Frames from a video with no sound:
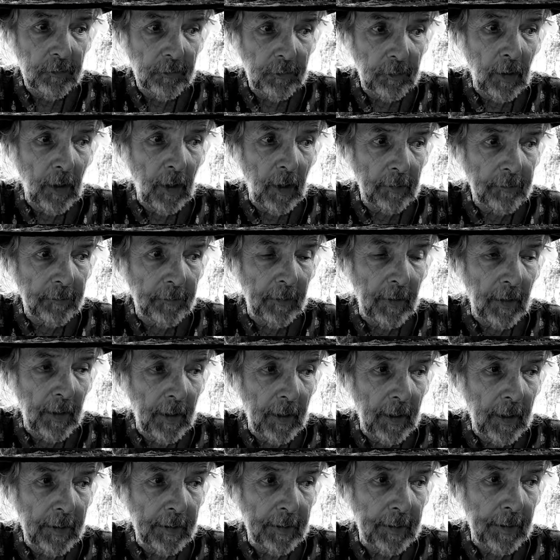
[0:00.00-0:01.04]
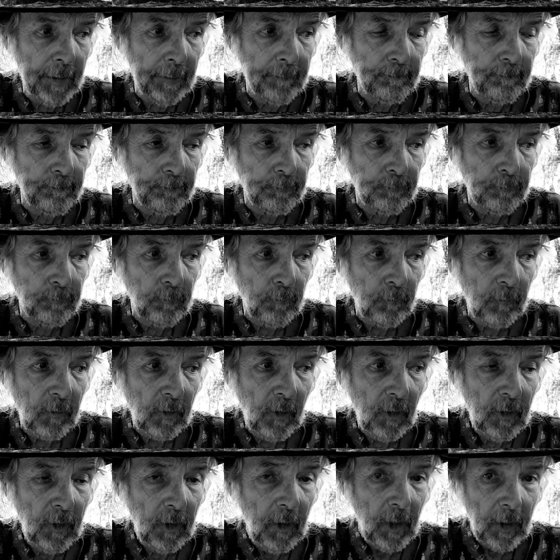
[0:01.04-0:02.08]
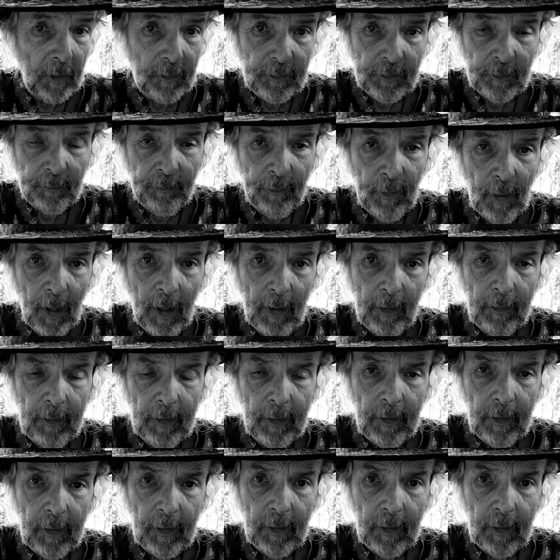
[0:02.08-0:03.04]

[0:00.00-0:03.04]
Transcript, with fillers: got a um, a safari